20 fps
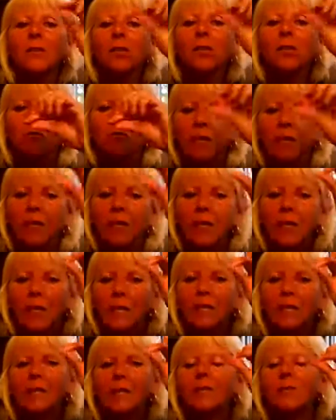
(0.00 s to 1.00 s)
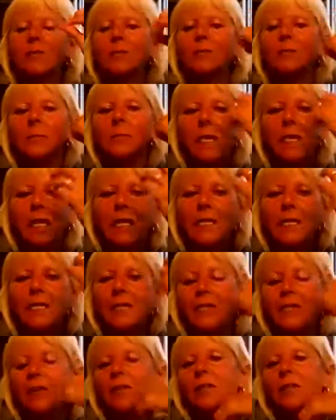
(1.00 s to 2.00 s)
with a classical
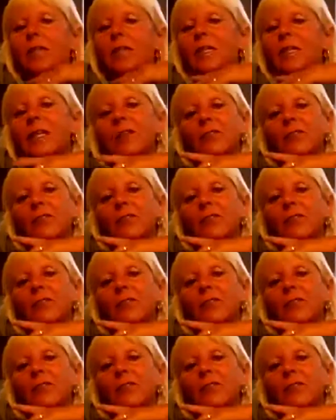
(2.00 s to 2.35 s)
glaze and everything.